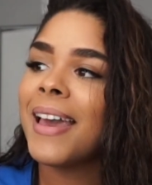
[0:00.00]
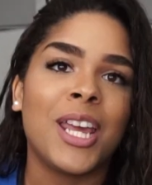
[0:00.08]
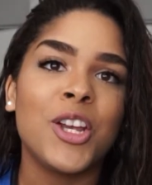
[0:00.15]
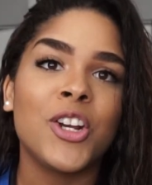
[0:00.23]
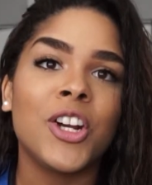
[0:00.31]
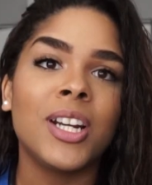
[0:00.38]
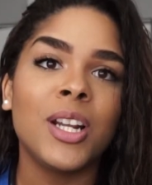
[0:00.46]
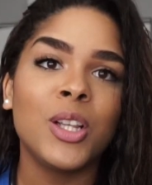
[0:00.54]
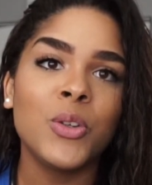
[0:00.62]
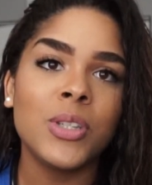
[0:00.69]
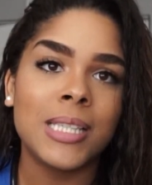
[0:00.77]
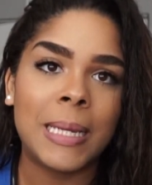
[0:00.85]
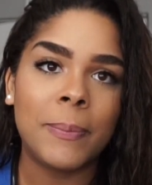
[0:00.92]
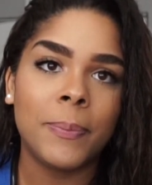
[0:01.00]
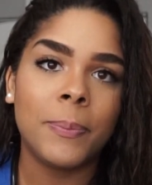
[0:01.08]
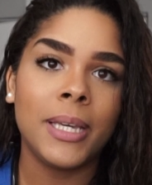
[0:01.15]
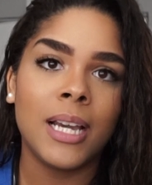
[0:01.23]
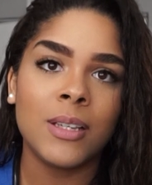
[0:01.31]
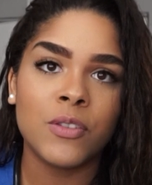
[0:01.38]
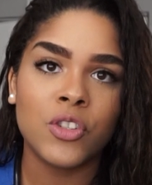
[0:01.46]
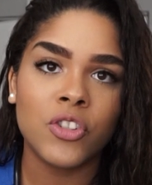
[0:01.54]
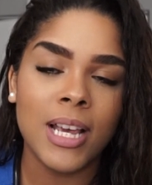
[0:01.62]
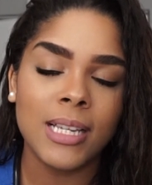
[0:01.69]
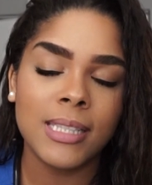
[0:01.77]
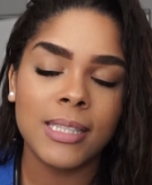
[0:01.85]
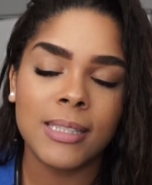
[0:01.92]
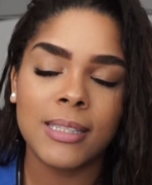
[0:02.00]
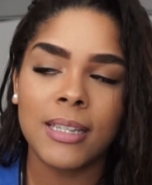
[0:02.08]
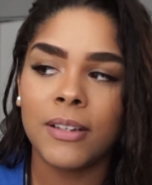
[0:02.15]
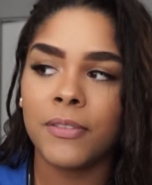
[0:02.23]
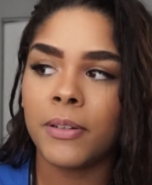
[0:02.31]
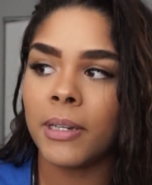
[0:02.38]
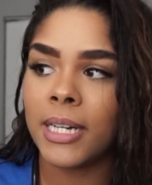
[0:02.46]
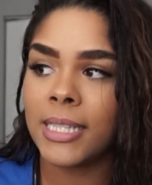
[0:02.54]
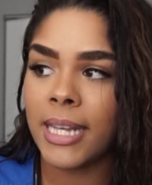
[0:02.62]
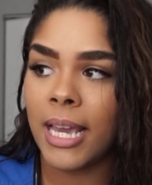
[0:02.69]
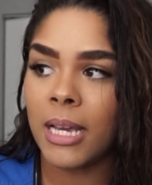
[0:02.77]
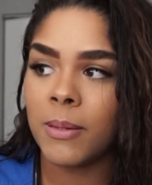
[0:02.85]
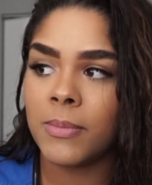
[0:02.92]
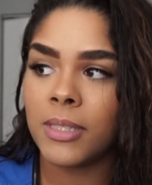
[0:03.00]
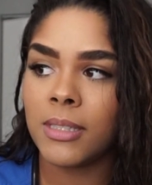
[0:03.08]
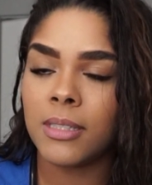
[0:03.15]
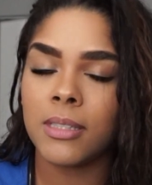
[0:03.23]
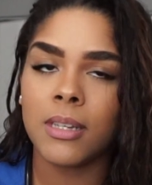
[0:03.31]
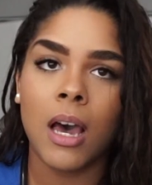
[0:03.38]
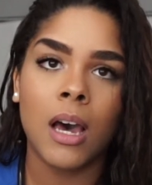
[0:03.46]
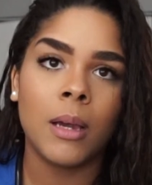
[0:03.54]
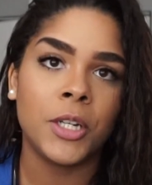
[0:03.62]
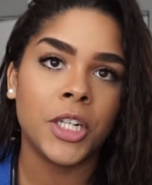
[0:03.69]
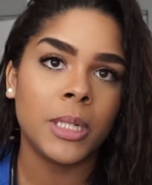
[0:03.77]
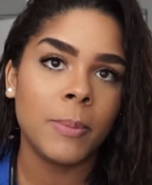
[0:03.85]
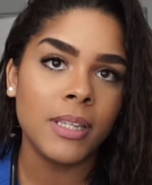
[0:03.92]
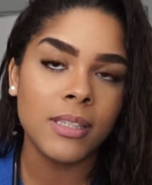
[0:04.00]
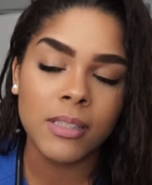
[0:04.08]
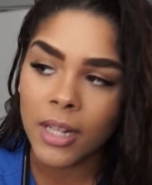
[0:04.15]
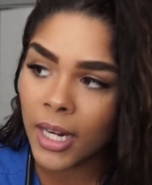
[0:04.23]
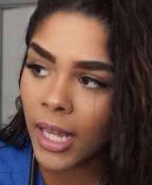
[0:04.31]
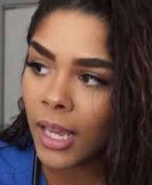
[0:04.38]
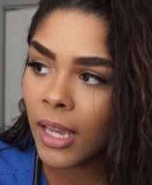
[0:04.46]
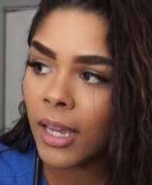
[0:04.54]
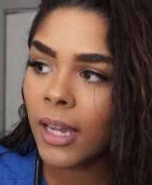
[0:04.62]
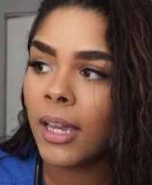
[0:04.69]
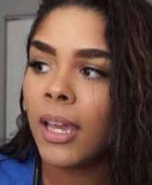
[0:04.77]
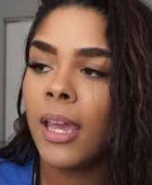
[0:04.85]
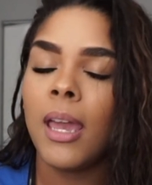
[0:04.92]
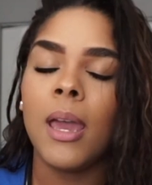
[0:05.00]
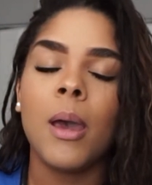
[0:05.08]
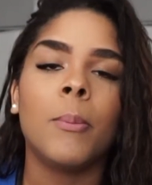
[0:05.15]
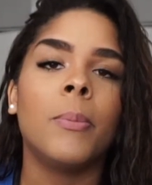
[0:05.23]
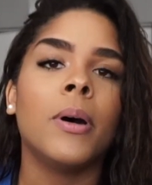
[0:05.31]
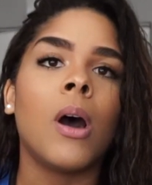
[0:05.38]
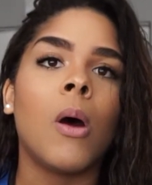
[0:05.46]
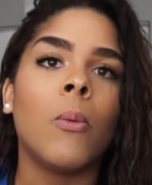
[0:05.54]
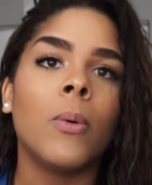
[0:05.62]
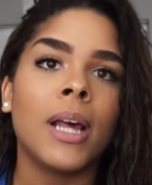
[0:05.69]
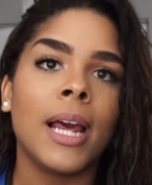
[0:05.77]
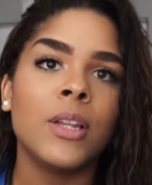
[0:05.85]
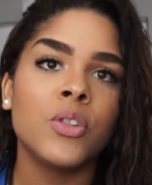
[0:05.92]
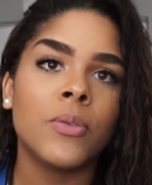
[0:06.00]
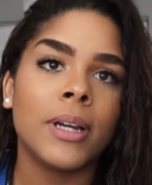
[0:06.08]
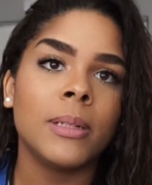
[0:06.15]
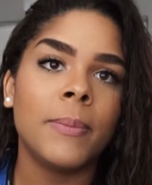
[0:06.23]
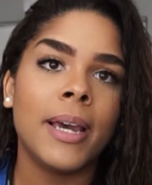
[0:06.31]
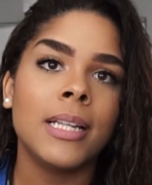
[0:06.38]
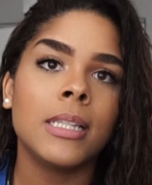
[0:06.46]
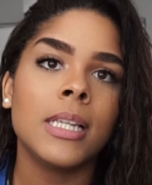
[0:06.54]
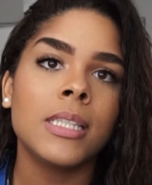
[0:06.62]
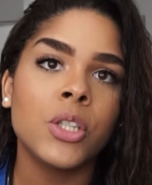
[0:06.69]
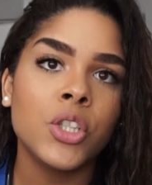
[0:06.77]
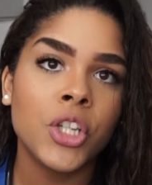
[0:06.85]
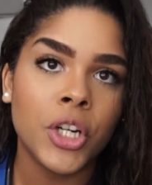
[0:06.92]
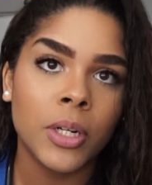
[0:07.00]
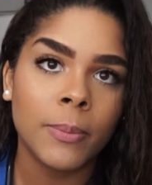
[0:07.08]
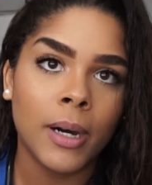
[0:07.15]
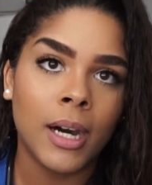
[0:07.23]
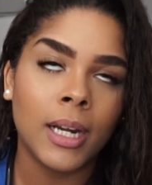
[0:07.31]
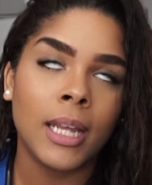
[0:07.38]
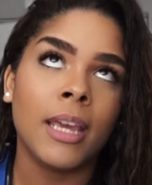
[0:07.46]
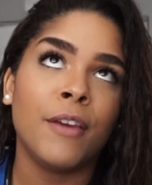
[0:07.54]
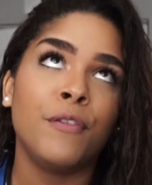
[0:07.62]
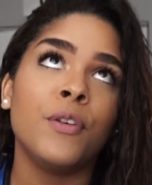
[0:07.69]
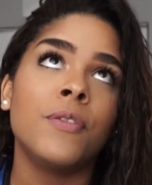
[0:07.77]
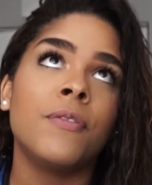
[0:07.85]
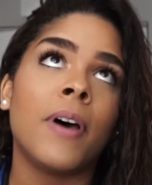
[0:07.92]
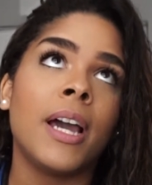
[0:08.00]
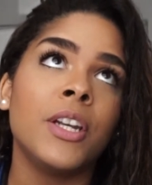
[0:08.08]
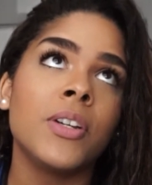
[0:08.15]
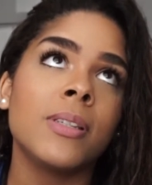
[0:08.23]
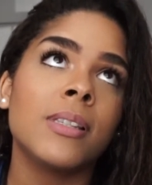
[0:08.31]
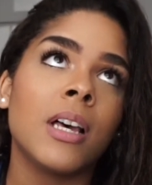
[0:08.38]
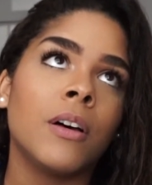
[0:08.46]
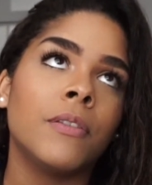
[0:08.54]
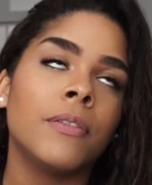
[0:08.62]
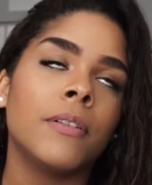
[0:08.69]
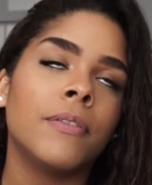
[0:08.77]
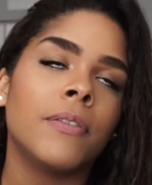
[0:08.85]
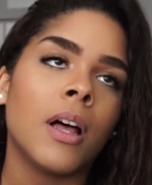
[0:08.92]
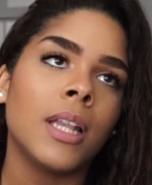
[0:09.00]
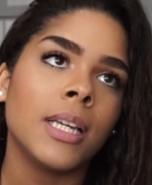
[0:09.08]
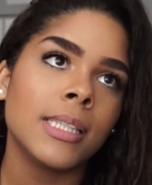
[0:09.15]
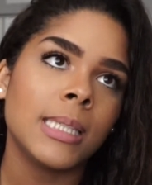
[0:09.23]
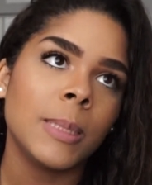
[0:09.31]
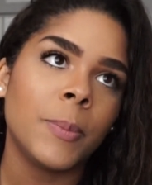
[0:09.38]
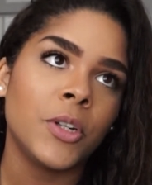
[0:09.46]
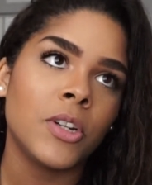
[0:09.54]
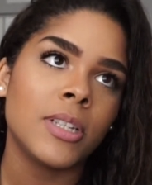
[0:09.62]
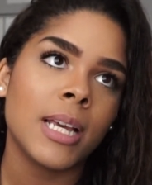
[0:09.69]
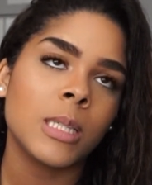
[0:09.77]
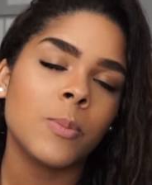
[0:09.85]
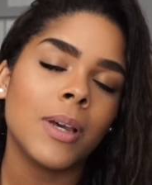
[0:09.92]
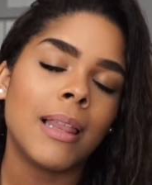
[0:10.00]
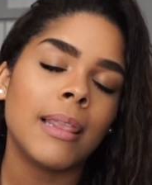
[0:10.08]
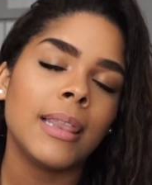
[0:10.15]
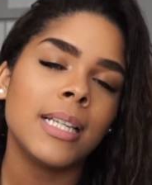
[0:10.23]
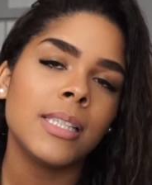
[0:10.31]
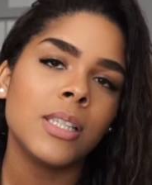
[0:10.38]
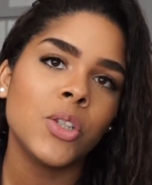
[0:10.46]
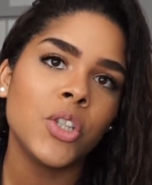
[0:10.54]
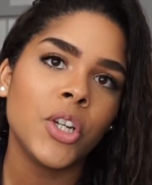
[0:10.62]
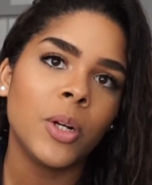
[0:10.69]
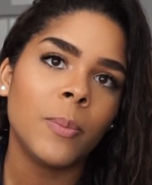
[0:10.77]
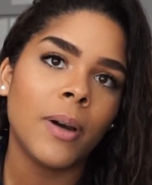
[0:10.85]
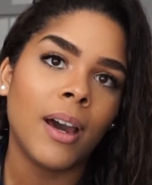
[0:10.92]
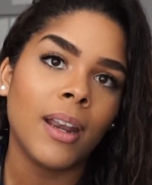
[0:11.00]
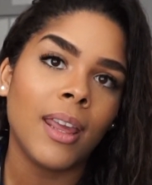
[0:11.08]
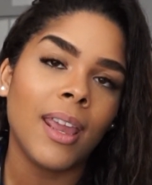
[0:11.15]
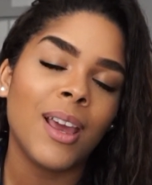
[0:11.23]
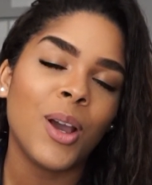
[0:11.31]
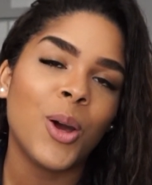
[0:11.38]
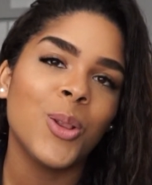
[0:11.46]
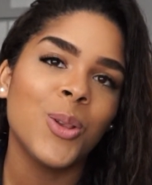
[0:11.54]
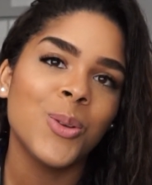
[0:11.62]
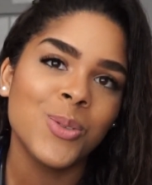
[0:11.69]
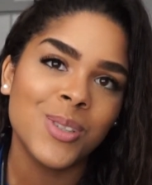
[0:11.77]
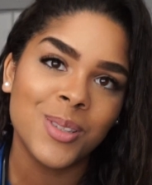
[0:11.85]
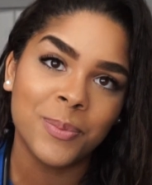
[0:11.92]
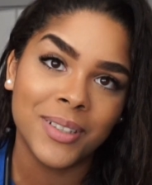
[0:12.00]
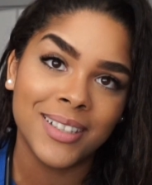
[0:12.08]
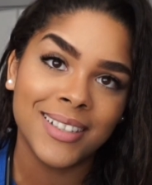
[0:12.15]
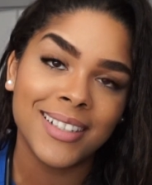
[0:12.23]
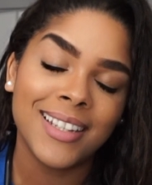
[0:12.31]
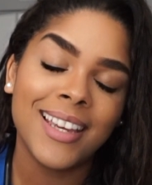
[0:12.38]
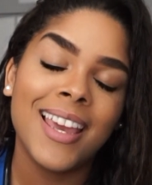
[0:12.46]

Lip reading: You're gonna lose sleep because of stress for exams. You're gonna be studying. But what I do recommend, listen to your body. If you find yourself falling asleep on your textbook, listen to your body and close the book